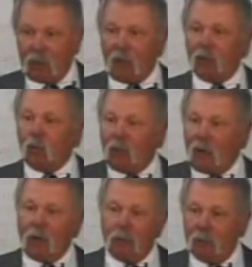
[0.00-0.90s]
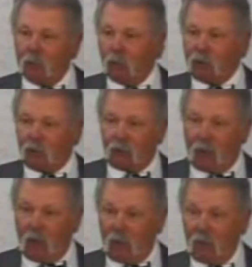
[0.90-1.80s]
Tell us what happened, what you
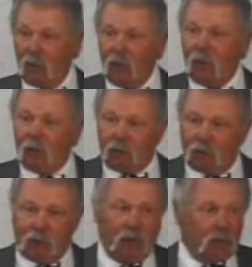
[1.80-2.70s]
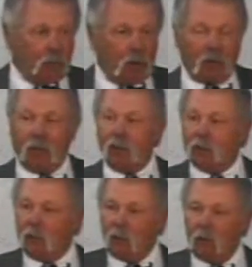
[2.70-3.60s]
saw. Did you see any
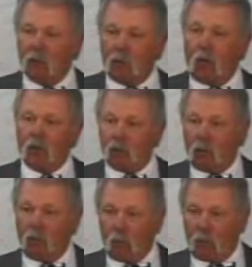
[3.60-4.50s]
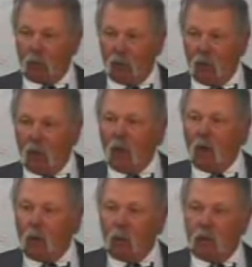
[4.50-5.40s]
markings? So on and so forth.
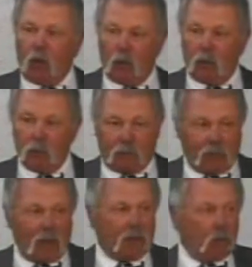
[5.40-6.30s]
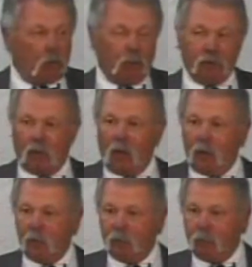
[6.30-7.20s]
We told him exactly what we saw.